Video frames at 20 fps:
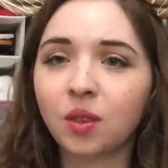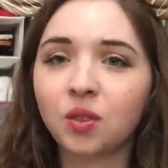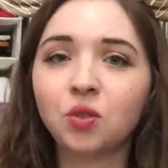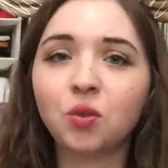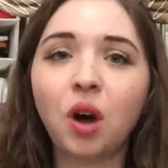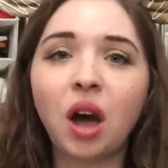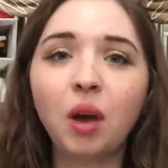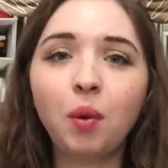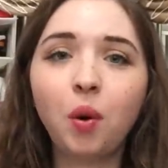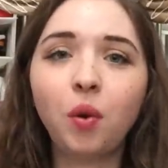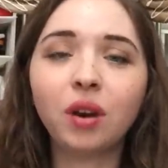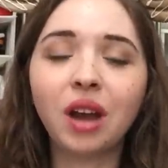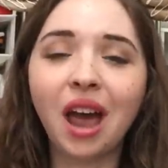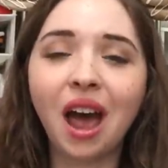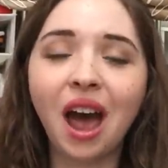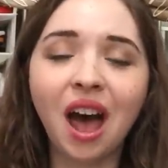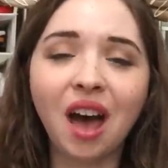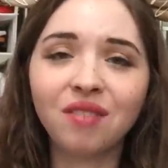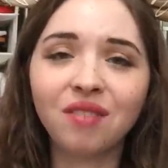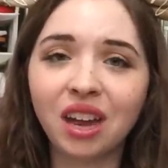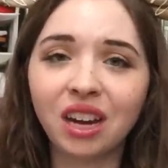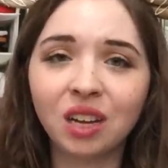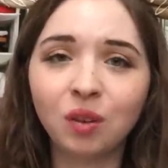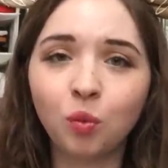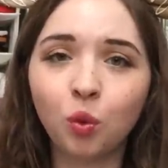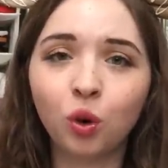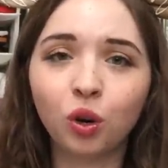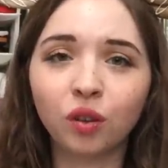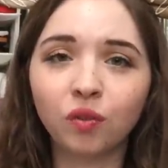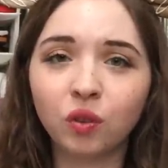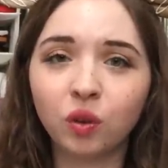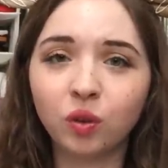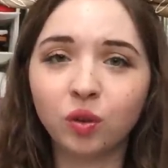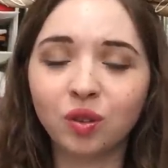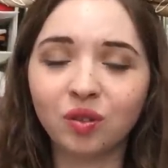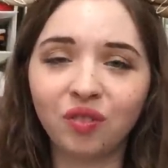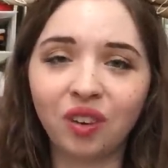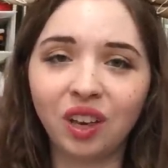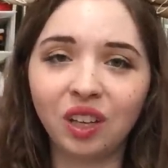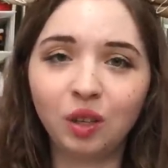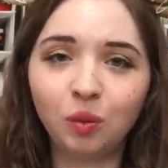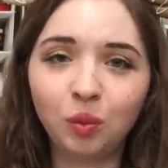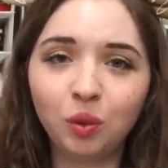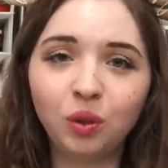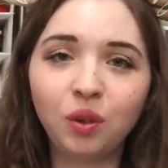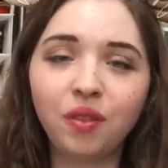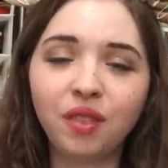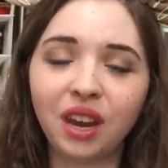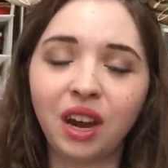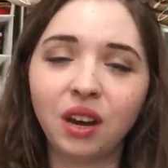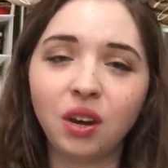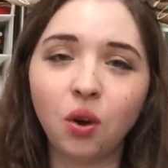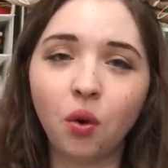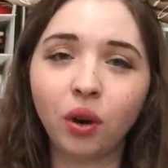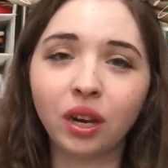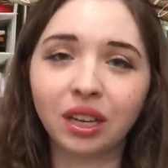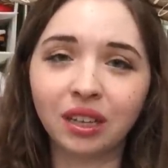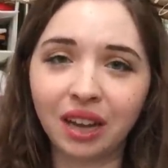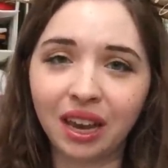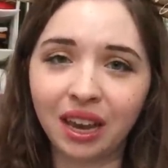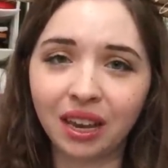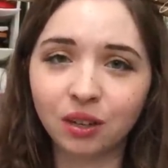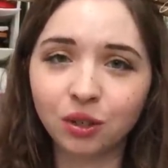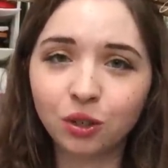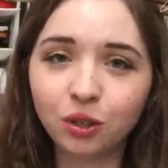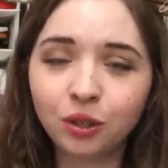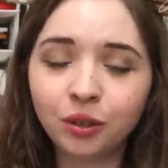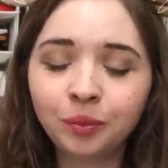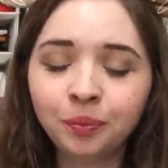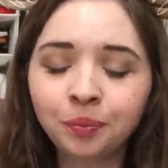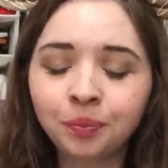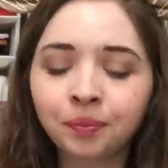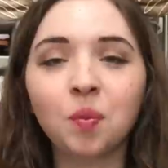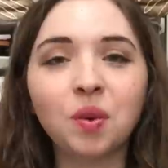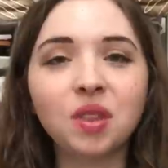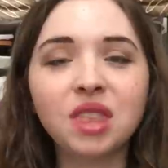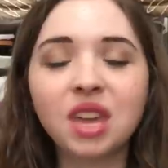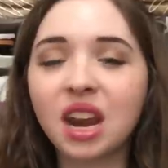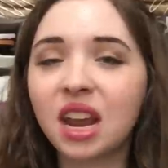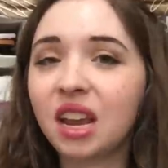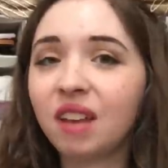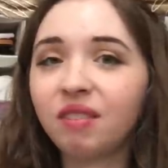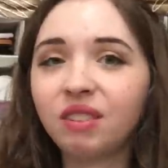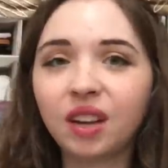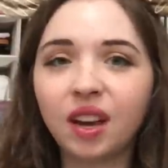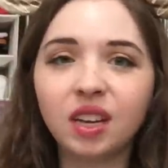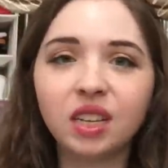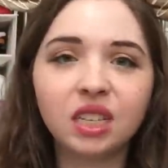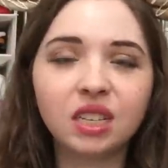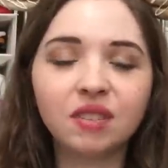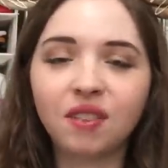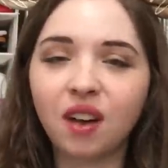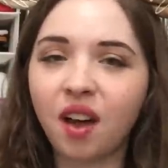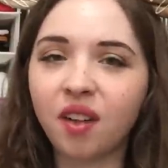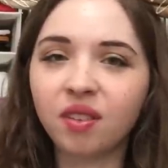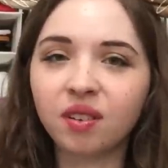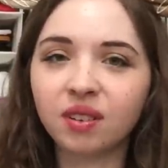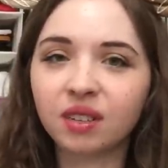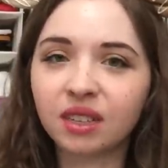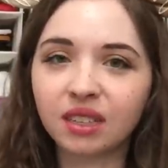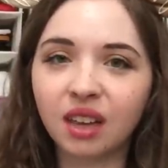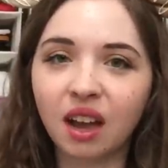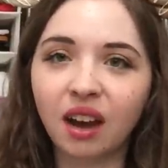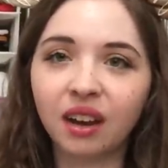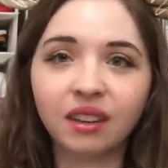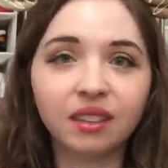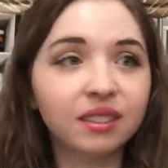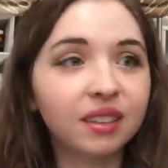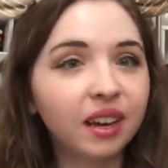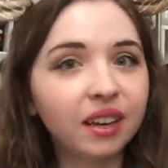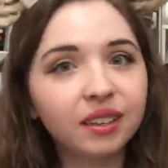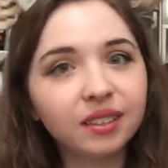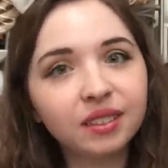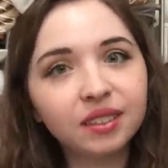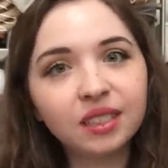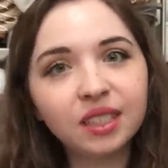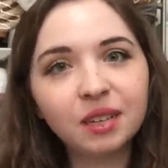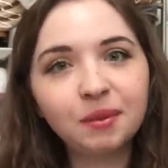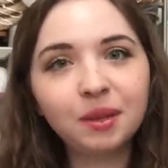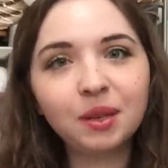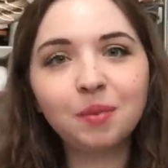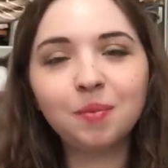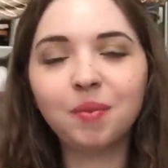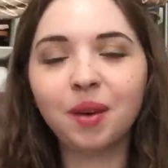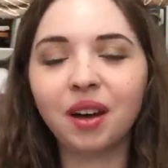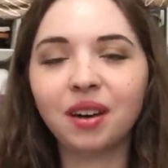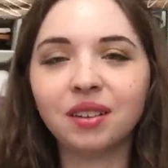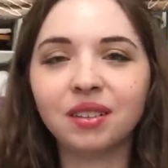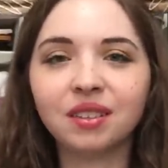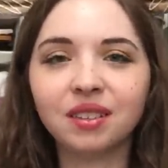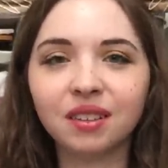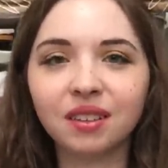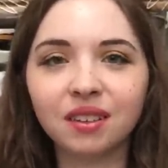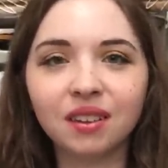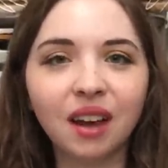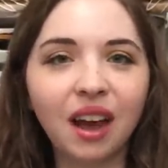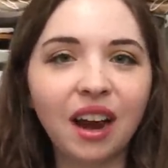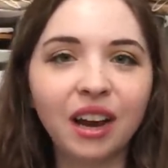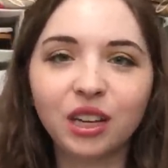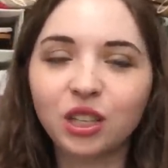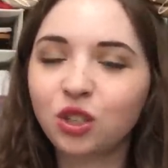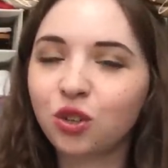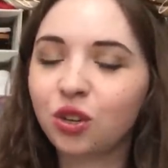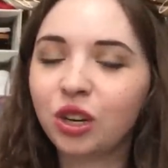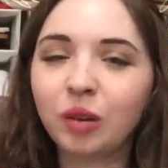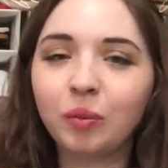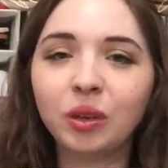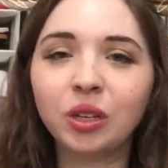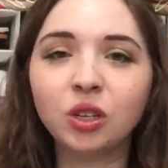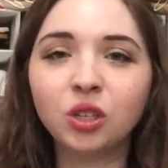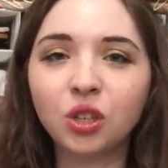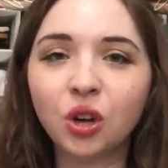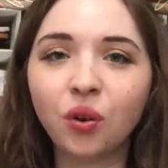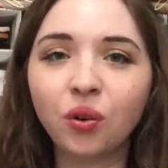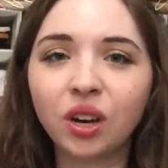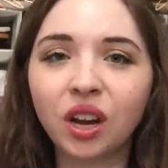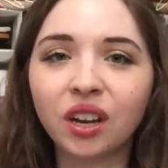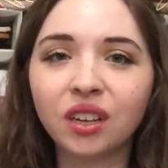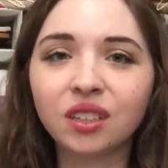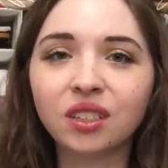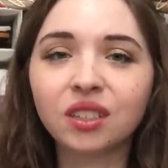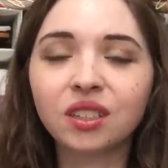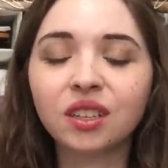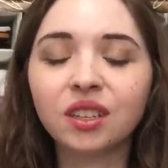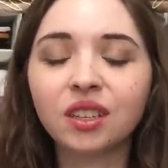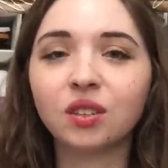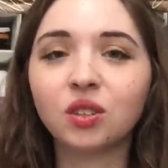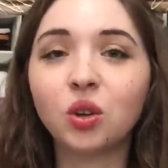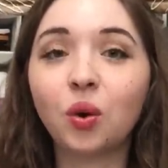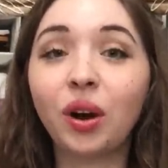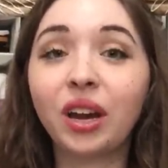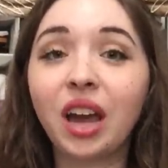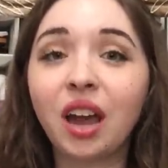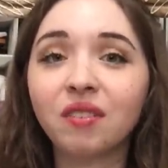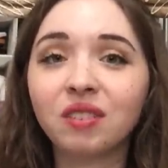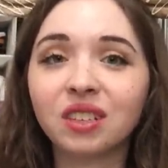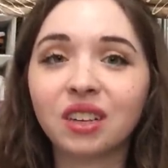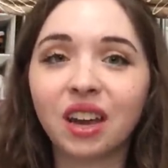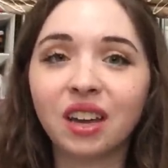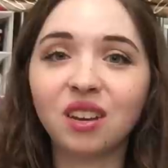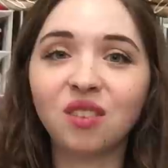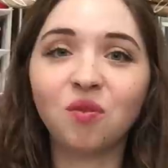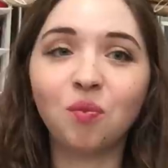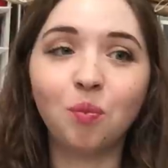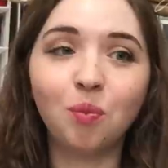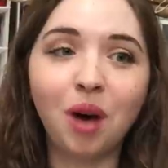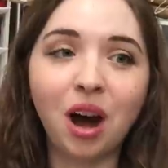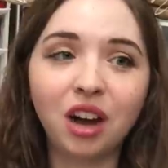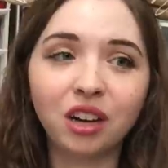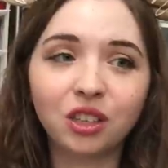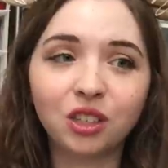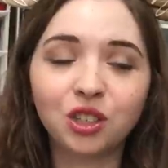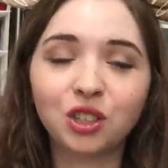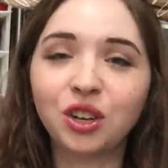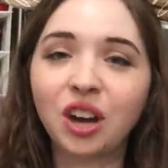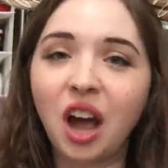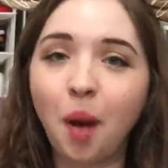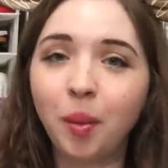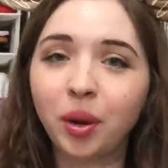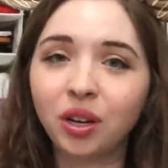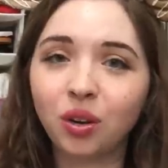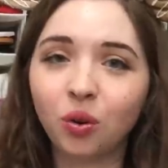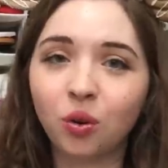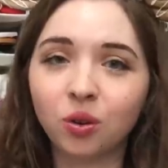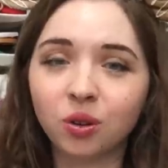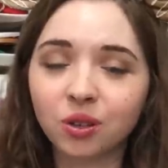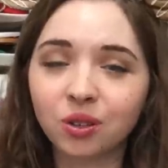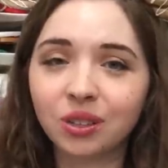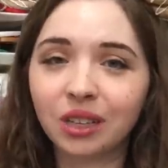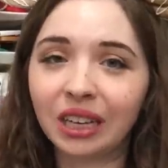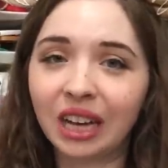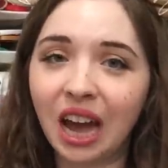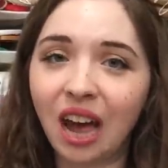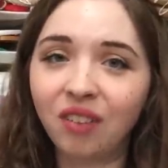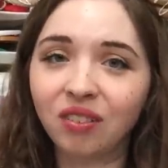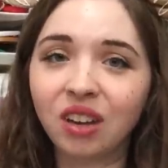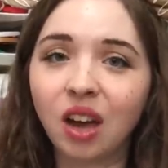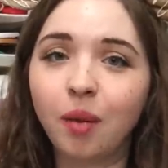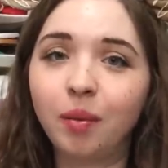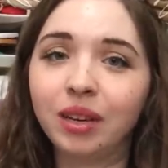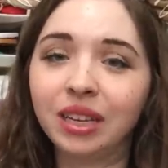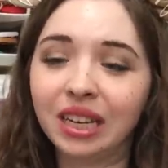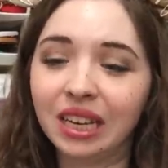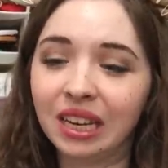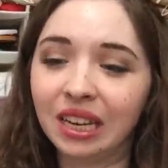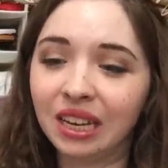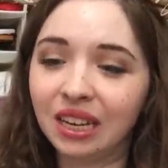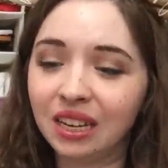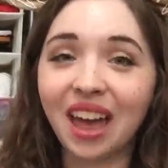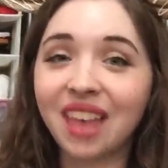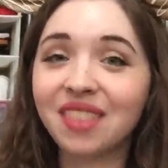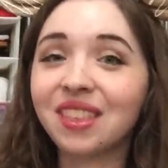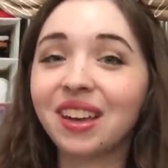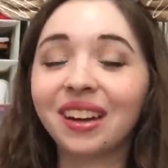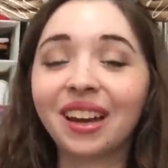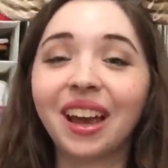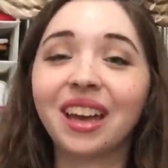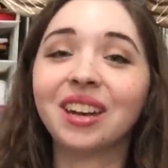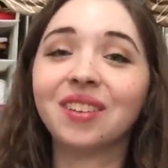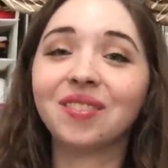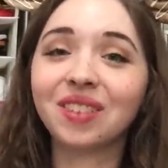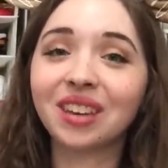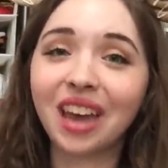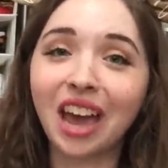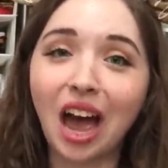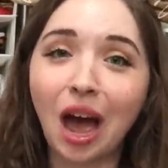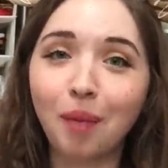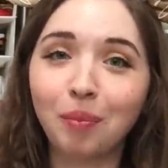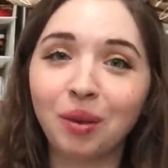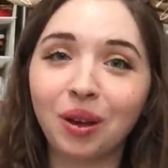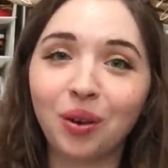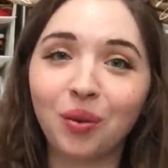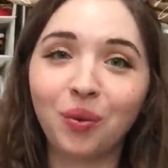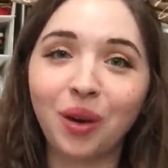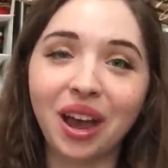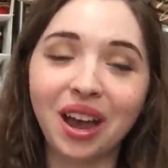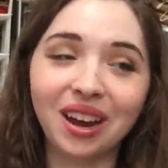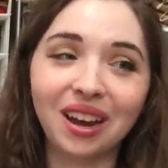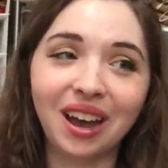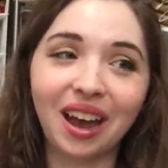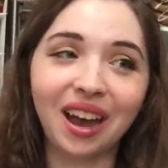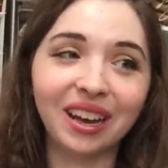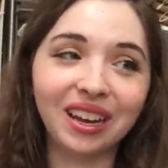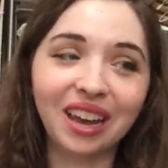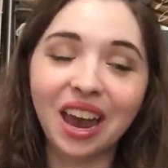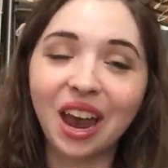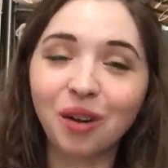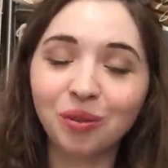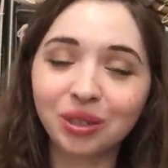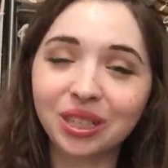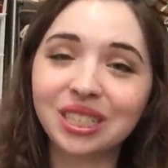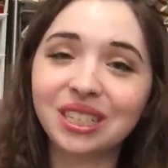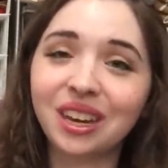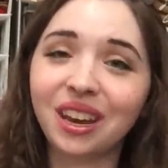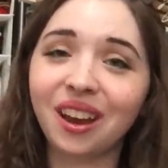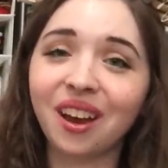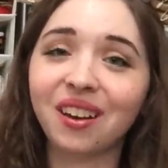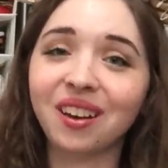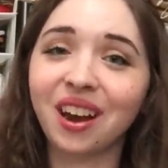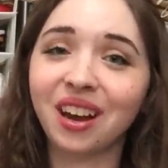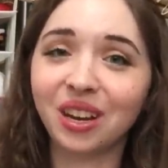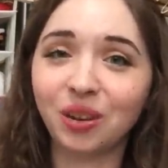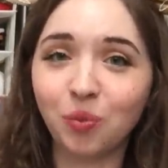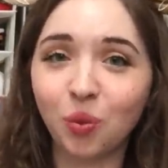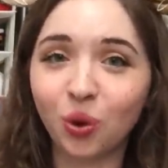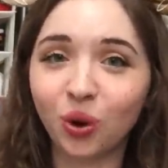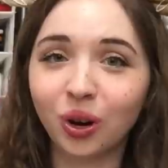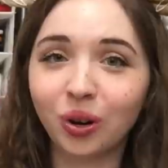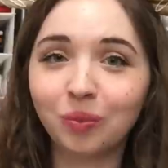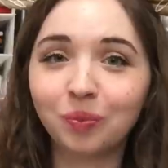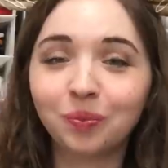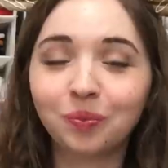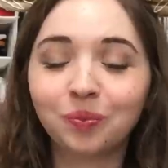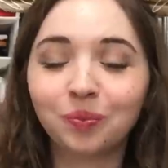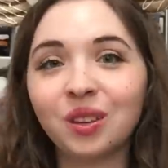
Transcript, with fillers: So I won't have any more of those available than I know I can handle. But then I have tons of other designs like cinnamon buns and ice cream and donuts. So I have to kind of monitor how many orders I have coming in and then kind of cap it when I can't really take on any more.